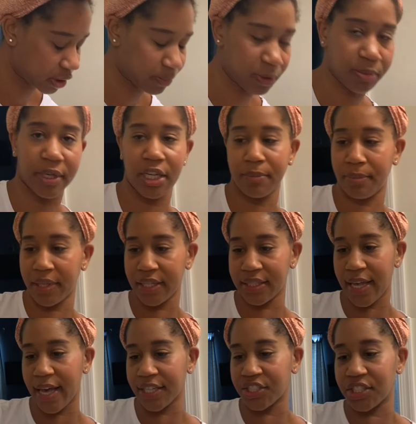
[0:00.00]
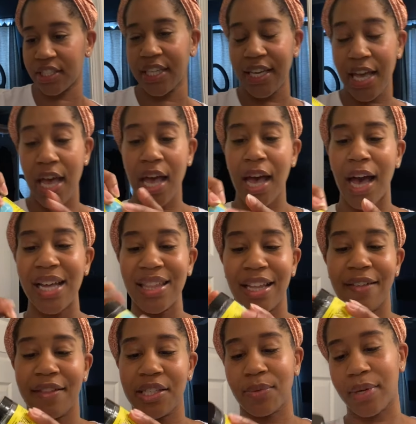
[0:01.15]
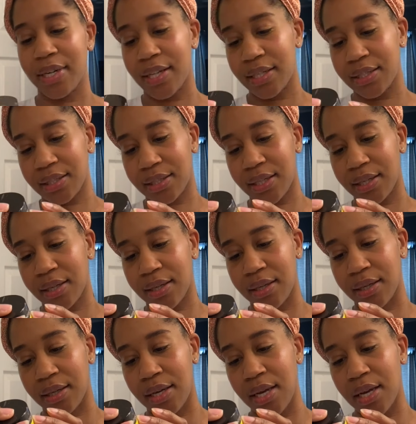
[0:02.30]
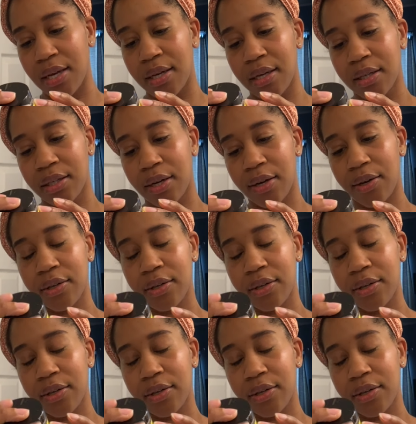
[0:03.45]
Blueberry Bliss, actually. I love this one. This is the Curl